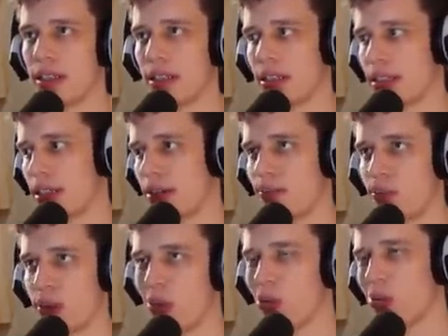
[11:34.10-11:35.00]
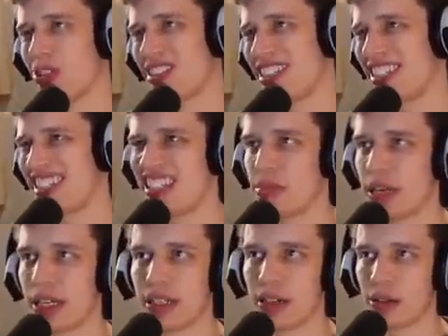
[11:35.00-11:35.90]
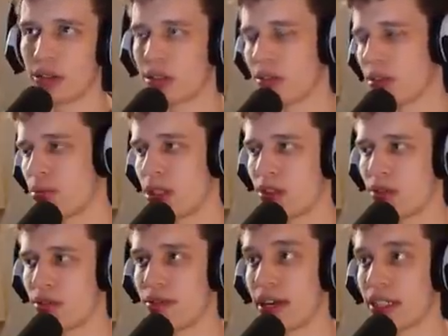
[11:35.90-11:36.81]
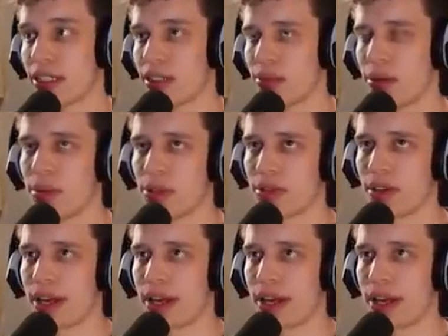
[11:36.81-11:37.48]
And then the moment you see an eBay, you know it's going to be 3 Rex as well, most